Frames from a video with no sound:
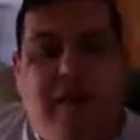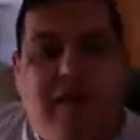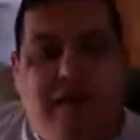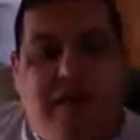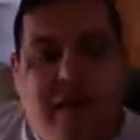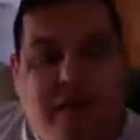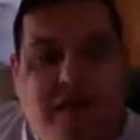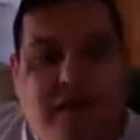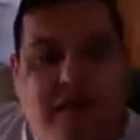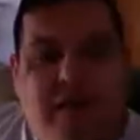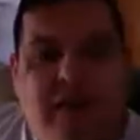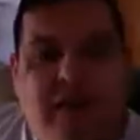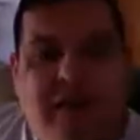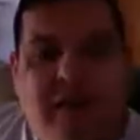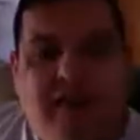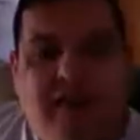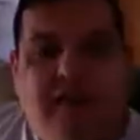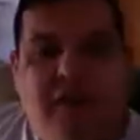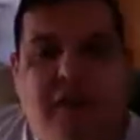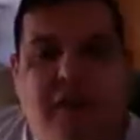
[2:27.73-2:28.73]
is an
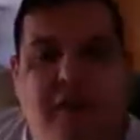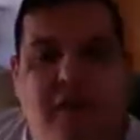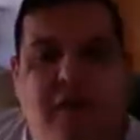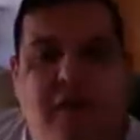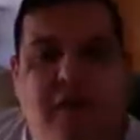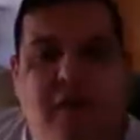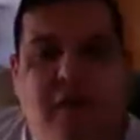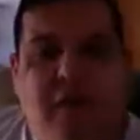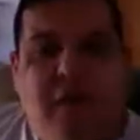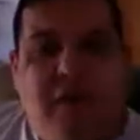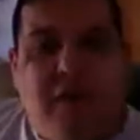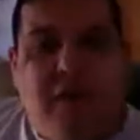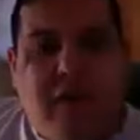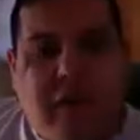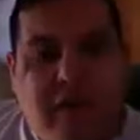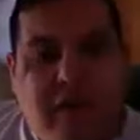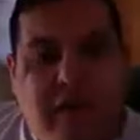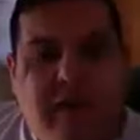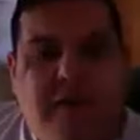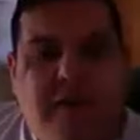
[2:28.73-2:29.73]
invitation
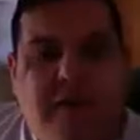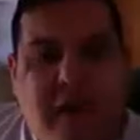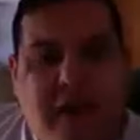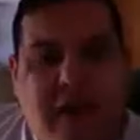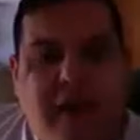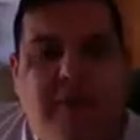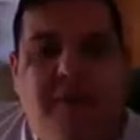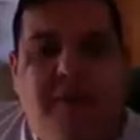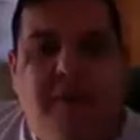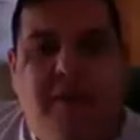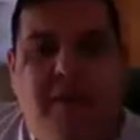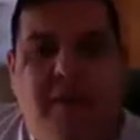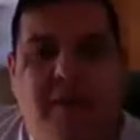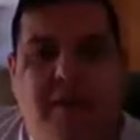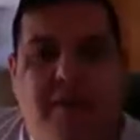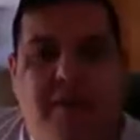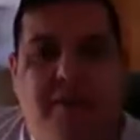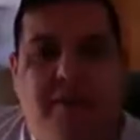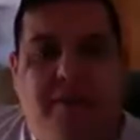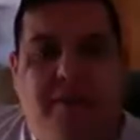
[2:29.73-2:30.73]
to live life
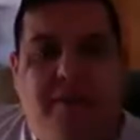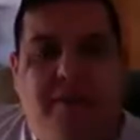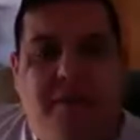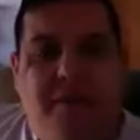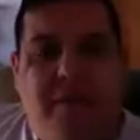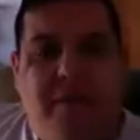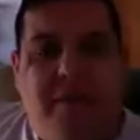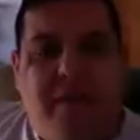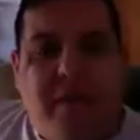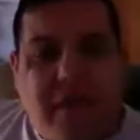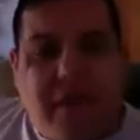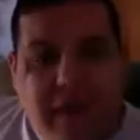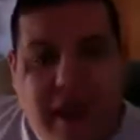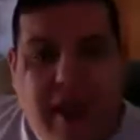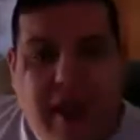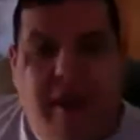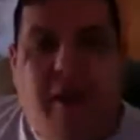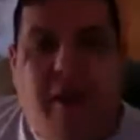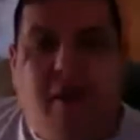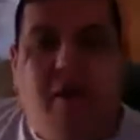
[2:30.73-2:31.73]
with him
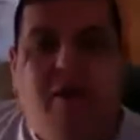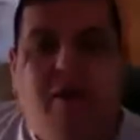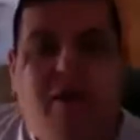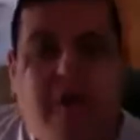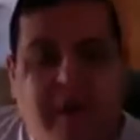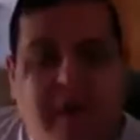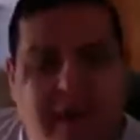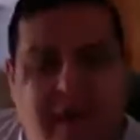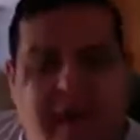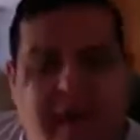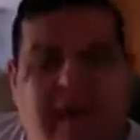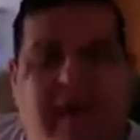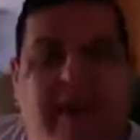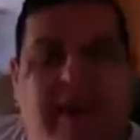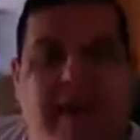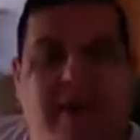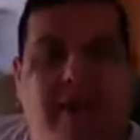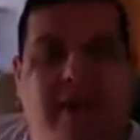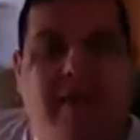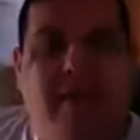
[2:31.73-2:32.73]
now,
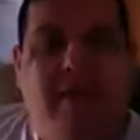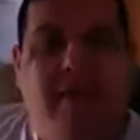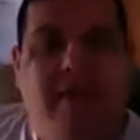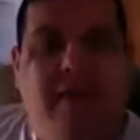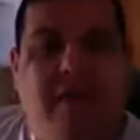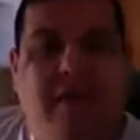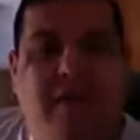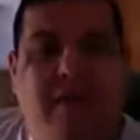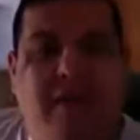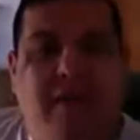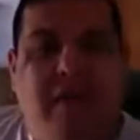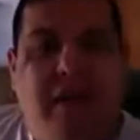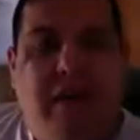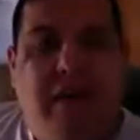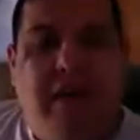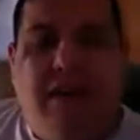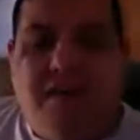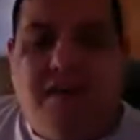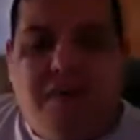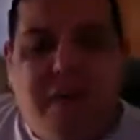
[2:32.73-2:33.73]
today,
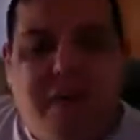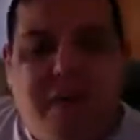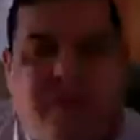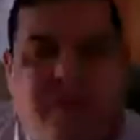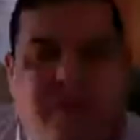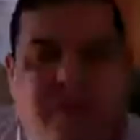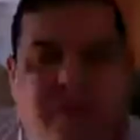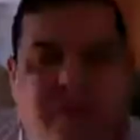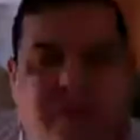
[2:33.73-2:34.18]
in the midst